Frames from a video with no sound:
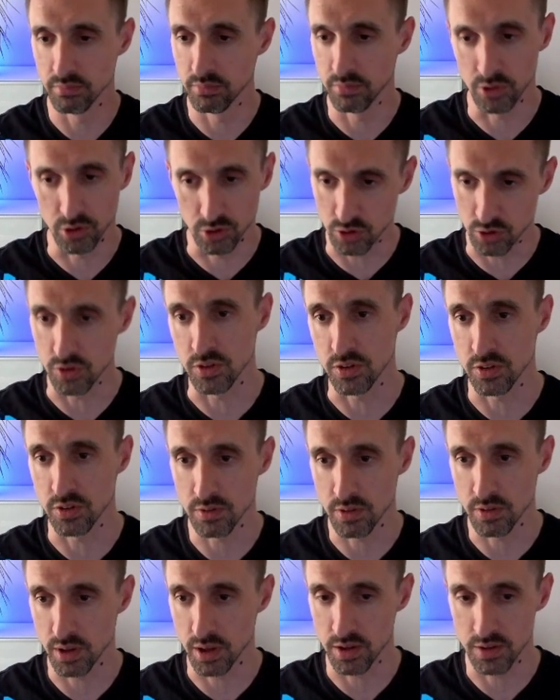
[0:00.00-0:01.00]
good
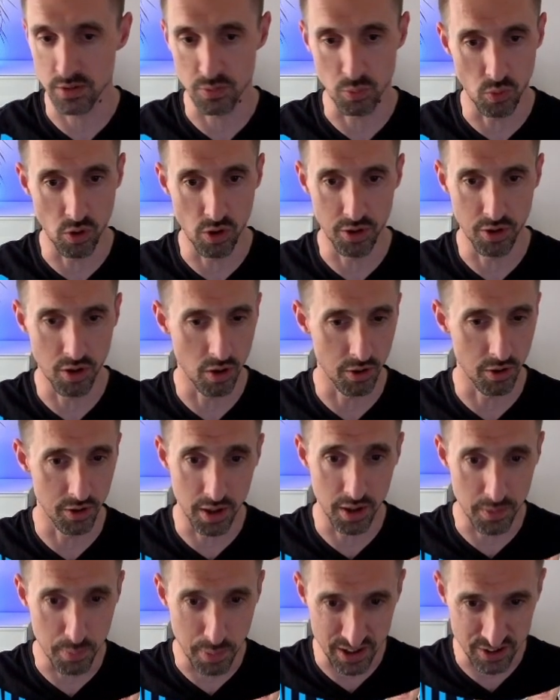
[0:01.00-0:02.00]
one on
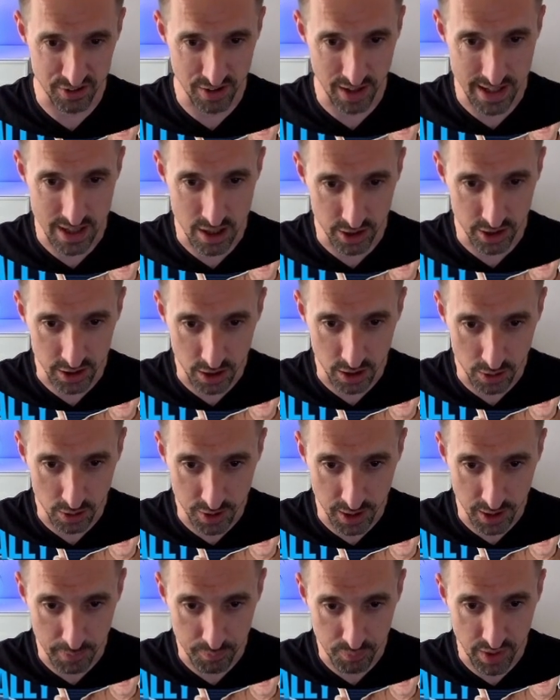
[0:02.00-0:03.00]
the best AI
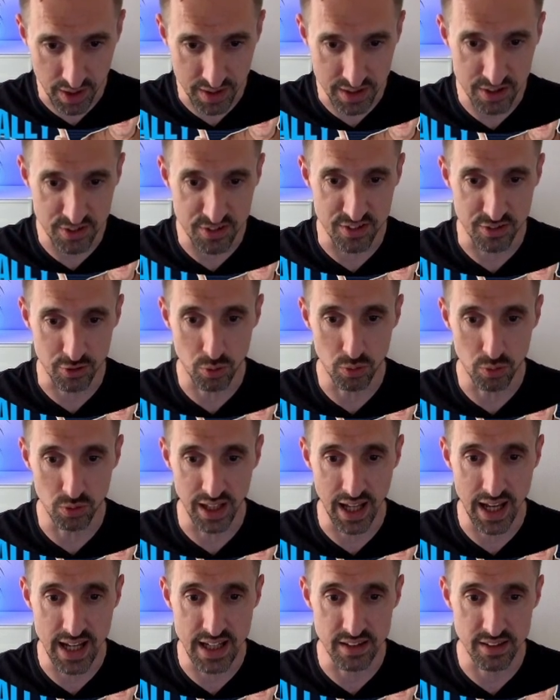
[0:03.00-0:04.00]
coder, and this is called
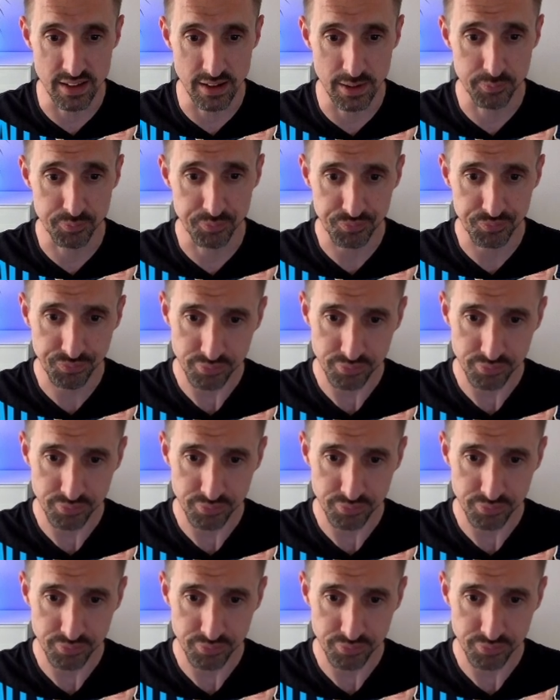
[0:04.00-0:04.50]
Ada,